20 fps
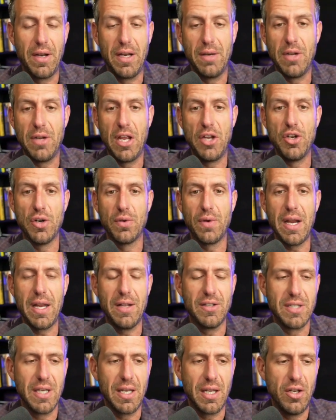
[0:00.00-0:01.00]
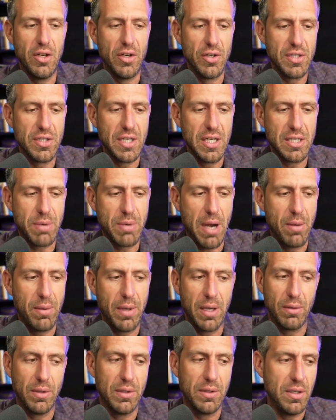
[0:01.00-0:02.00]
And and you're right, sitting in your seat, it's probably
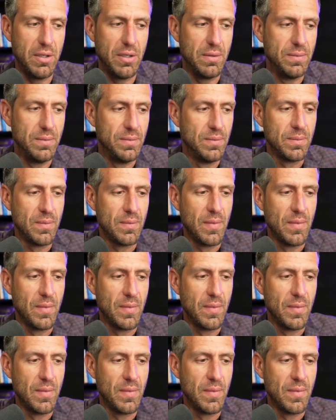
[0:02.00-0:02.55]
like, well, dude,